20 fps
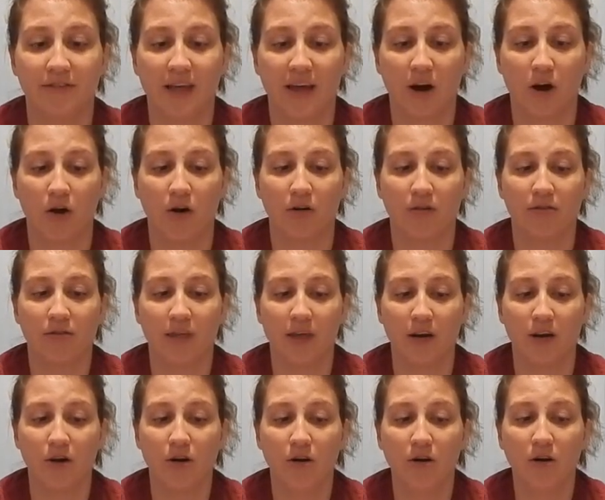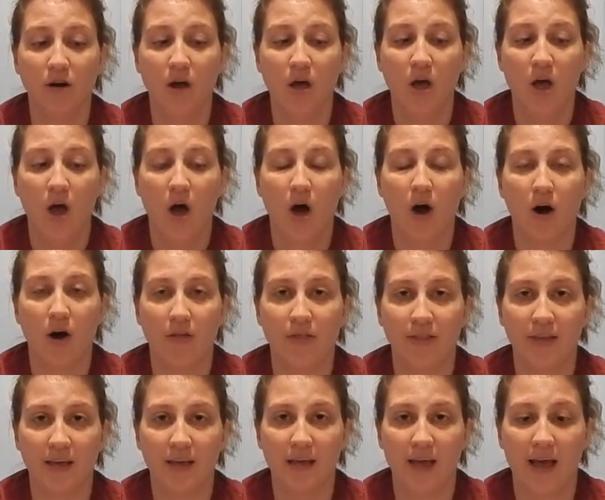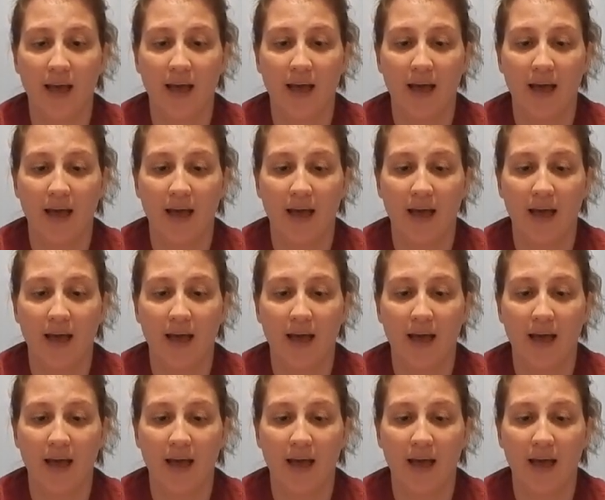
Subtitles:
They are thinner on the